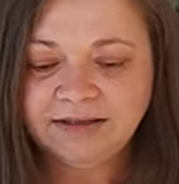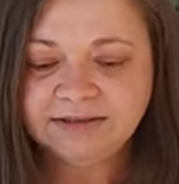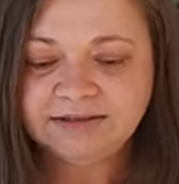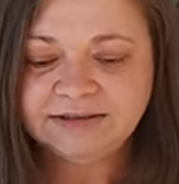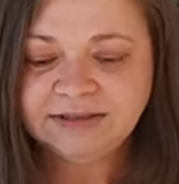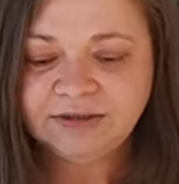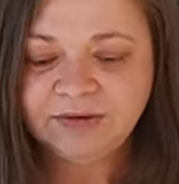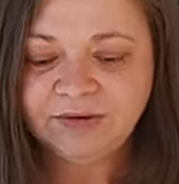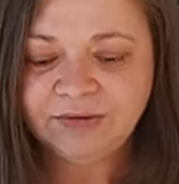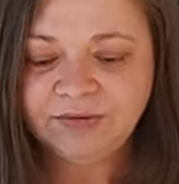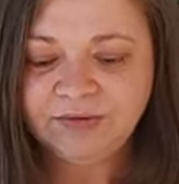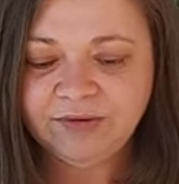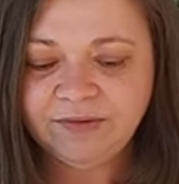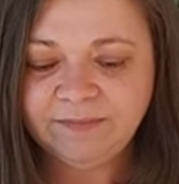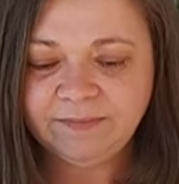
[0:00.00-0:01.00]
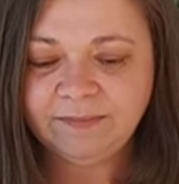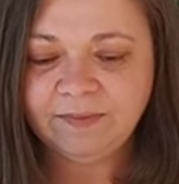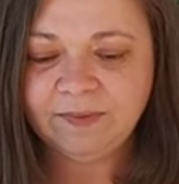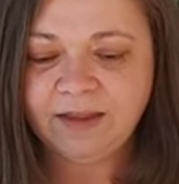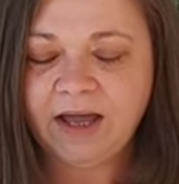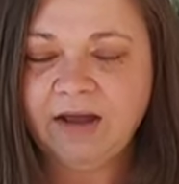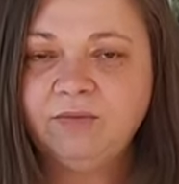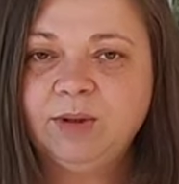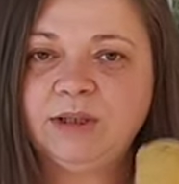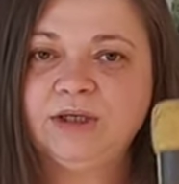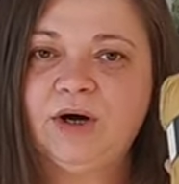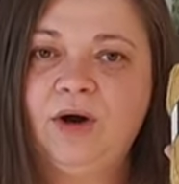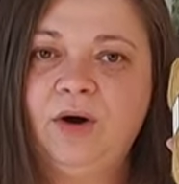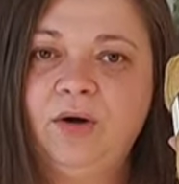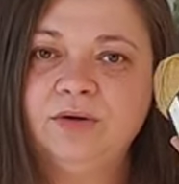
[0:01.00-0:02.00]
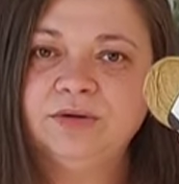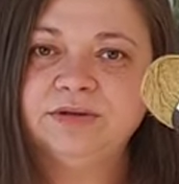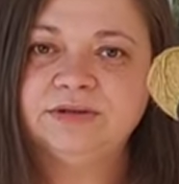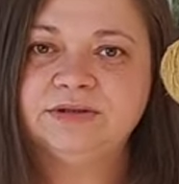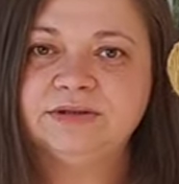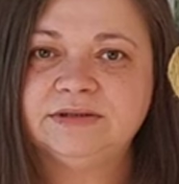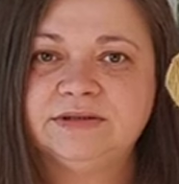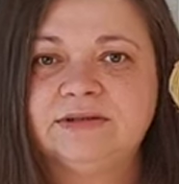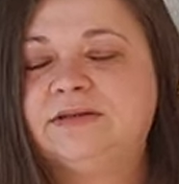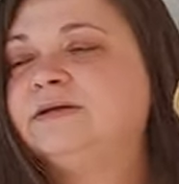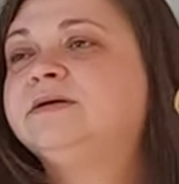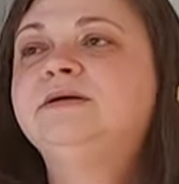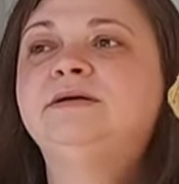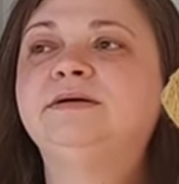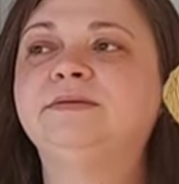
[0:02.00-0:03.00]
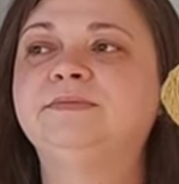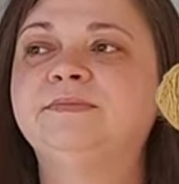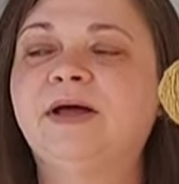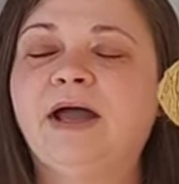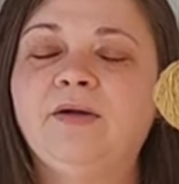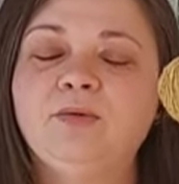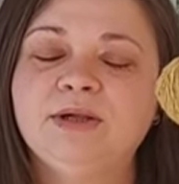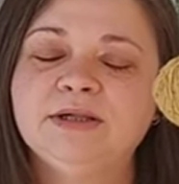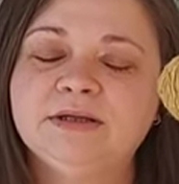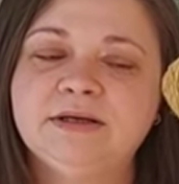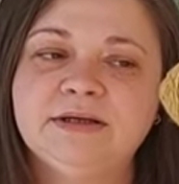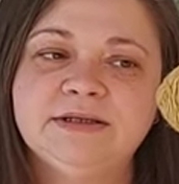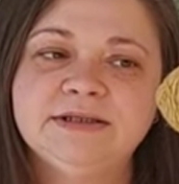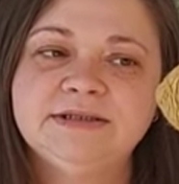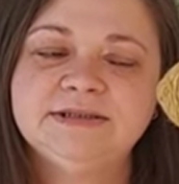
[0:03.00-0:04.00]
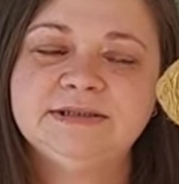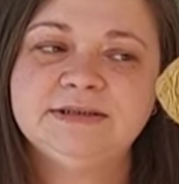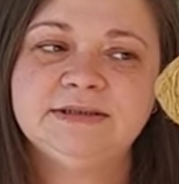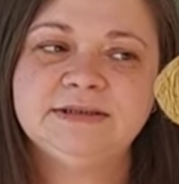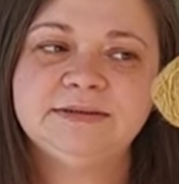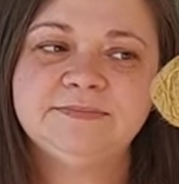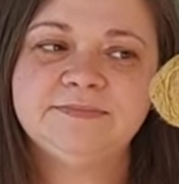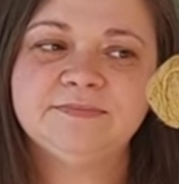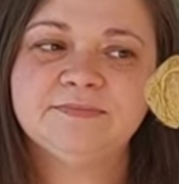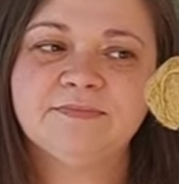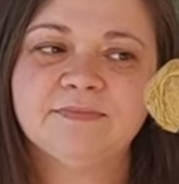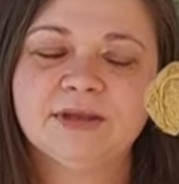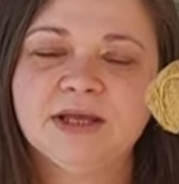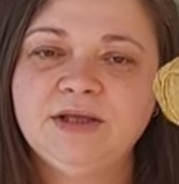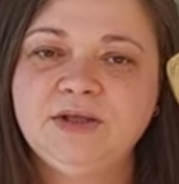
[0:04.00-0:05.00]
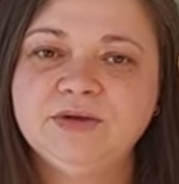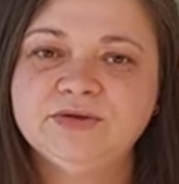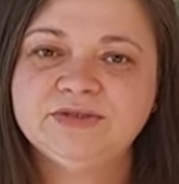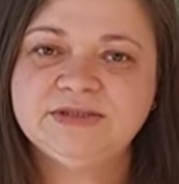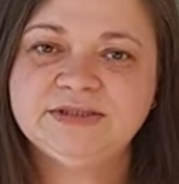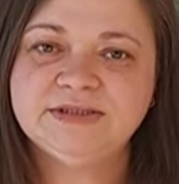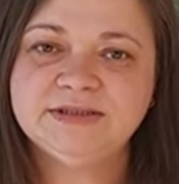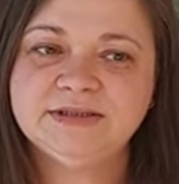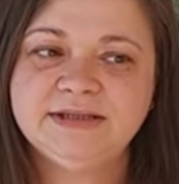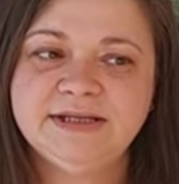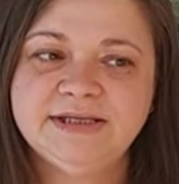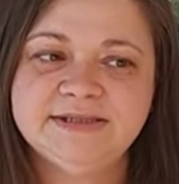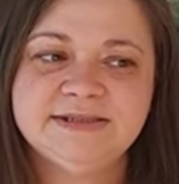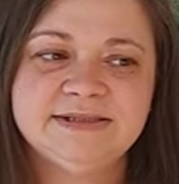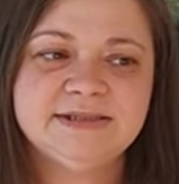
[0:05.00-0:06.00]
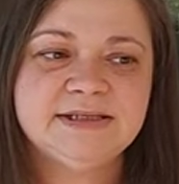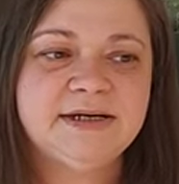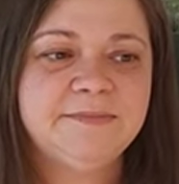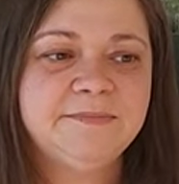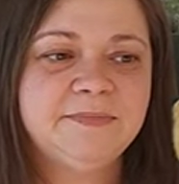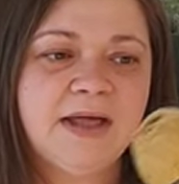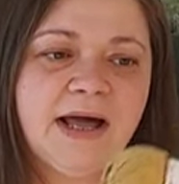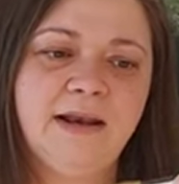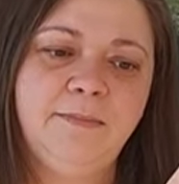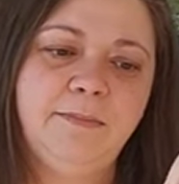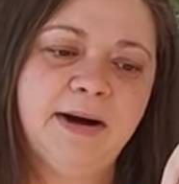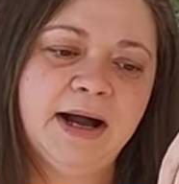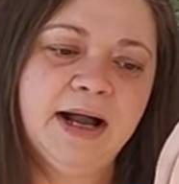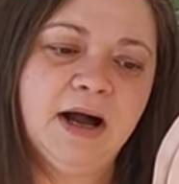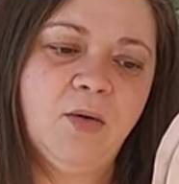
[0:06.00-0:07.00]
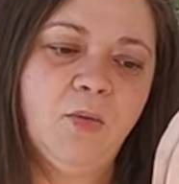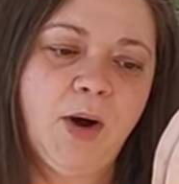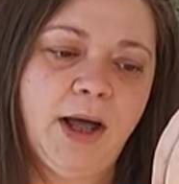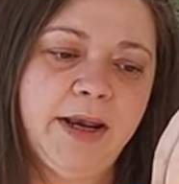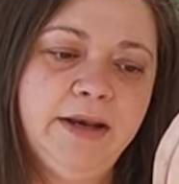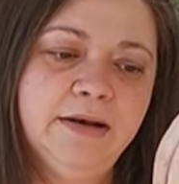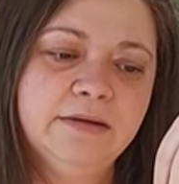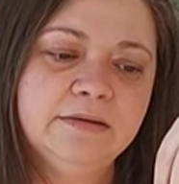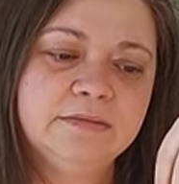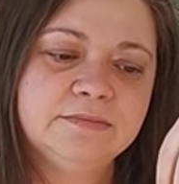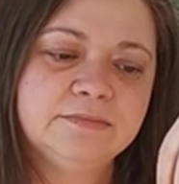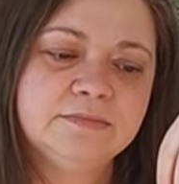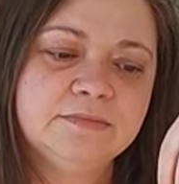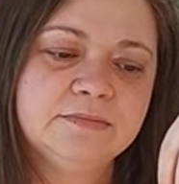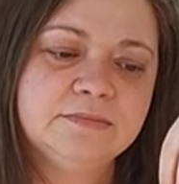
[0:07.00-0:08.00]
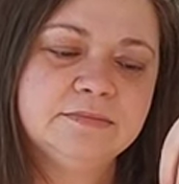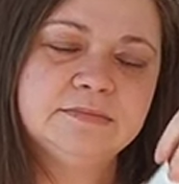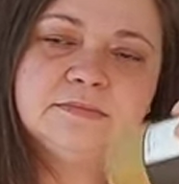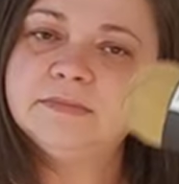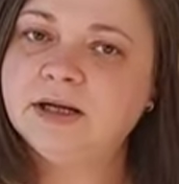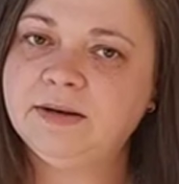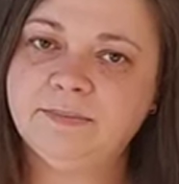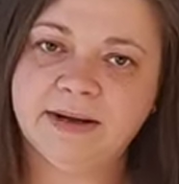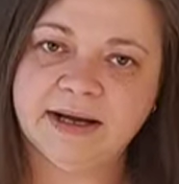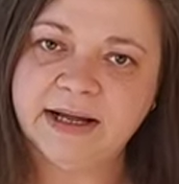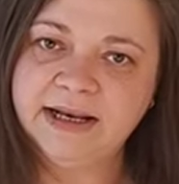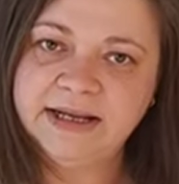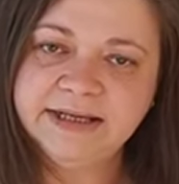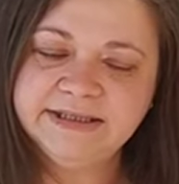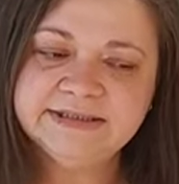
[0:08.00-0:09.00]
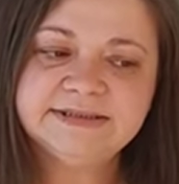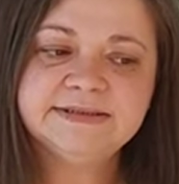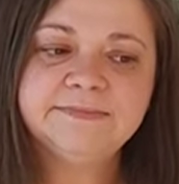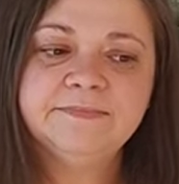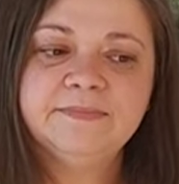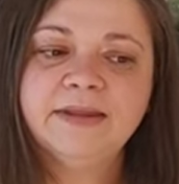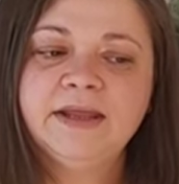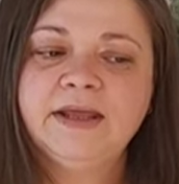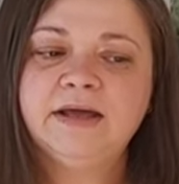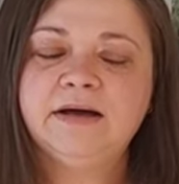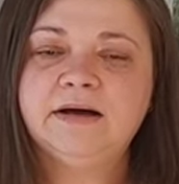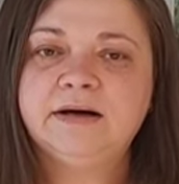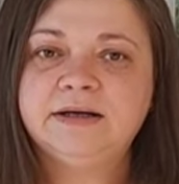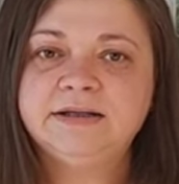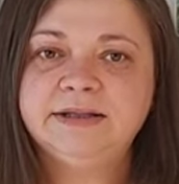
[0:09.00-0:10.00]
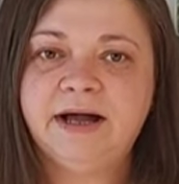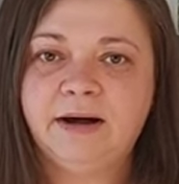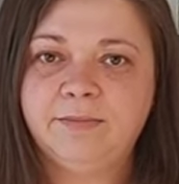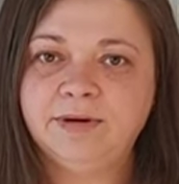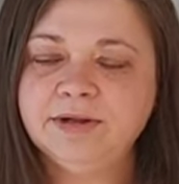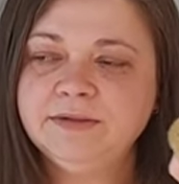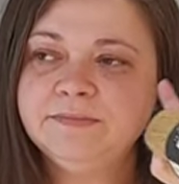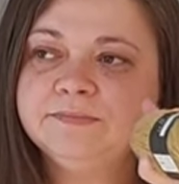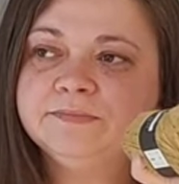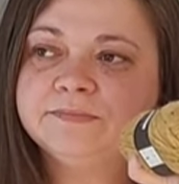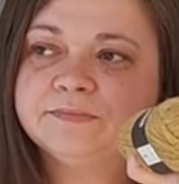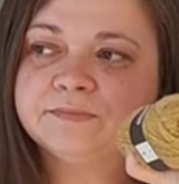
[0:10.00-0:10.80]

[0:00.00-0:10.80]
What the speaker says: So I will hold, I will use this alpaca one, alpaca lace, double,